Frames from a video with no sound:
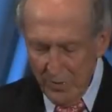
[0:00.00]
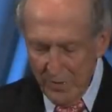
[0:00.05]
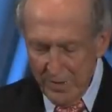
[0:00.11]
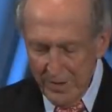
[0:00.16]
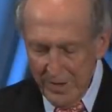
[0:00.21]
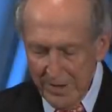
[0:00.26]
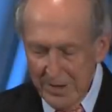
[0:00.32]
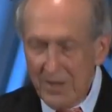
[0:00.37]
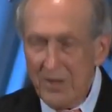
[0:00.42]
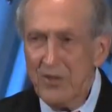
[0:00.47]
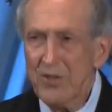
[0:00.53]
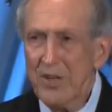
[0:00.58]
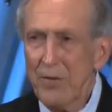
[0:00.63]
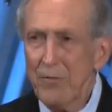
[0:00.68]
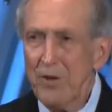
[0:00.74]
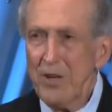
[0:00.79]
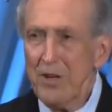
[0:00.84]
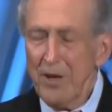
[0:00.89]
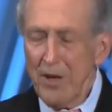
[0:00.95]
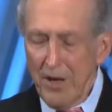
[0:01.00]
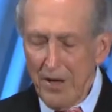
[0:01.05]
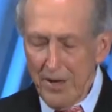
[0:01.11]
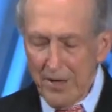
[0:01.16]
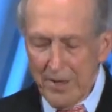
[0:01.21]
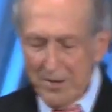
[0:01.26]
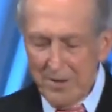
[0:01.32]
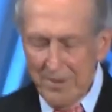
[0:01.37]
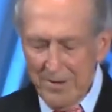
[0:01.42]
in
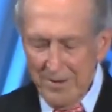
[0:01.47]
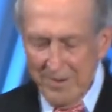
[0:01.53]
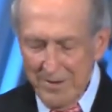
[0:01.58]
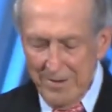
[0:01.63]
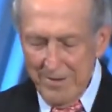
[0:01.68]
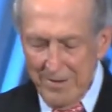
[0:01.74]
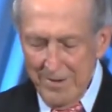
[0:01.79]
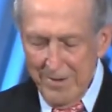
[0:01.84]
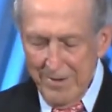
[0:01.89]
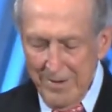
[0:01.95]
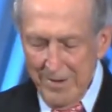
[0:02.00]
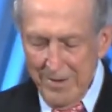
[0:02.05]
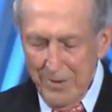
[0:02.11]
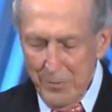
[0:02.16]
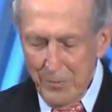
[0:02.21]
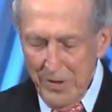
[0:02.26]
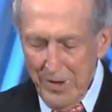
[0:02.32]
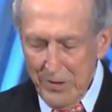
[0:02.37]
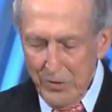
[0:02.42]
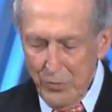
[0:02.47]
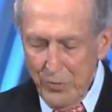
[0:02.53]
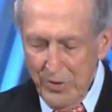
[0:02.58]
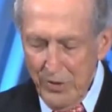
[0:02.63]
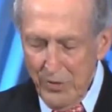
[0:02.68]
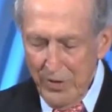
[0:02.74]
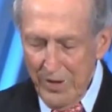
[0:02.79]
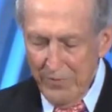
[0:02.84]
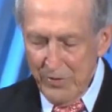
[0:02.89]
1979, my
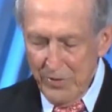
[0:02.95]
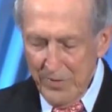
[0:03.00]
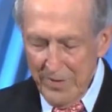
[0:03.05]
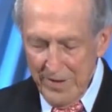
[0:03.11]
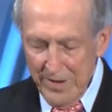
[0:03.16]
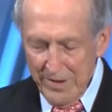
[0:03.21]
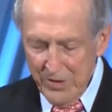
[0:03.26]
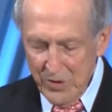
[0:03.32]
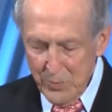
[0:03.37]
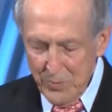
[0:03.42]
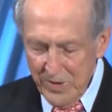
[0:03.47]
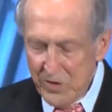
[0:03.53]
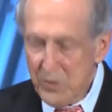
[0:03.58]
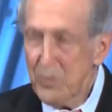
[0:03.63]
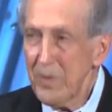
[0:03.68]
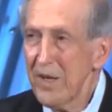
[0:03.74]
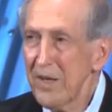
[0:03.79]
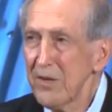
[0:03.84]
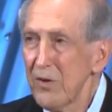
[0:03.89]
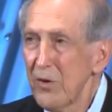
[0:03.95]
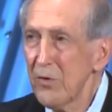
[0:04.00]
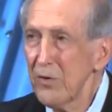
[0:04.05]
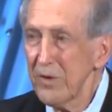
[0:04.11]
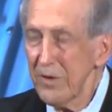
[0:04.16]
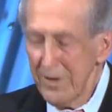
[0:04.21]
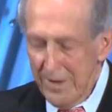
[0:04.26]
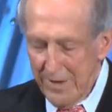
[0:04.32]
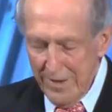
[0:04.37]
career after that has been spent
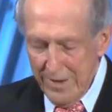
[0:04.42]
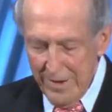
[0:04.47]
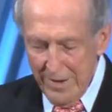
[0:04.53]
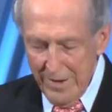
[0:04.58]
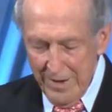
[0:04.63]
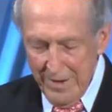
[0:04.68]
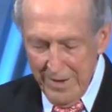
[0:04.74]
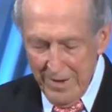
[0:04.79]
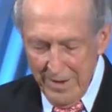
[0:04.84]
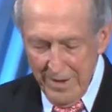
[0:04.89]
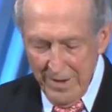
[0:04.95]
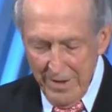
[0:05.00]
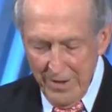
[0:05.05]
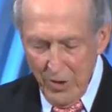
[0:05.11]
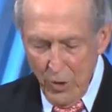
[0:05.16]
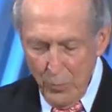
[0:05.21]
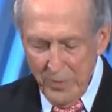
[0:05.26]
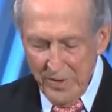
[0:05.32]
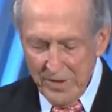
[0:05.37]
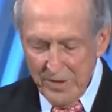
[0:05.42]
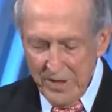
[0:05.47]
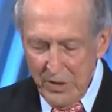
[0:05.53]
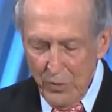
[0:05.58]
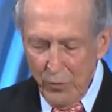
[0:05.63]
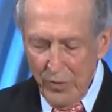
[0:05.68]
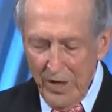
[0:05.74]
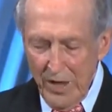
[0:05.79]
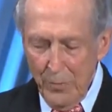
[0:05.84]
on helping
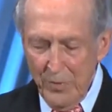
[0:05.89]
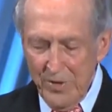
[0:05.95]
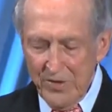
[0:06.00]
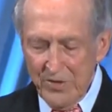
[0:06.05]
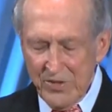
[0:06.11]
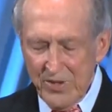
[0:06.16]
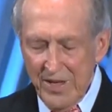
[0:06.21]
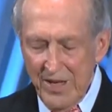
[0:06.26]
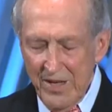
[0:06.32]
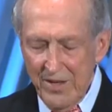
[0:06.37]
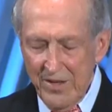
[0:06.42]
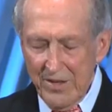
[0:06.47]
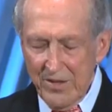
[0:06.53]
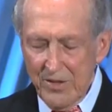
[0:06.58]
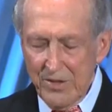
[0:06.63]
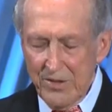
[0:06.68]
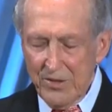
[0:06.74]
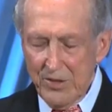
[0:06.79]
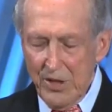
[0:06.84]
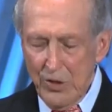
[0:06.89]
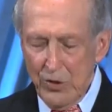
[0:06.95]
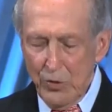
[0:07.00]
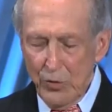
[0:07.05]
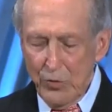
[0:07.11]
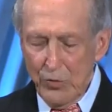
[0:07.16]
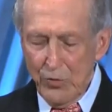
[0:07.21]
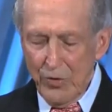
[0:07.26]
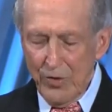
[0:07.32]
Deram and Scaling
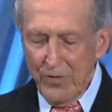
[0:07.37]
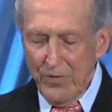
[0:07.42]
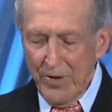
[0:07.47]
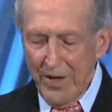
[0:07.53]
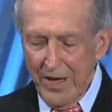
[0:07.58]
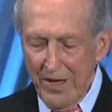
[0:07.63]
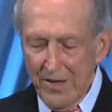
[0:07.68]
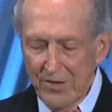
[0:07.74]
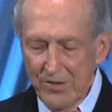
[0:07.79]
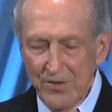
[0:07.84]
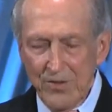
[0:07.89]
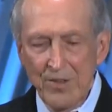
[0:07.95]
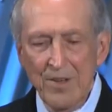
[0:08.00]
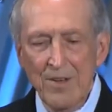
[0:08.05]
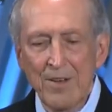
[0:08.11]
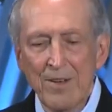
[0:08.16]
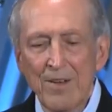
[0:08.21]
continue to advance,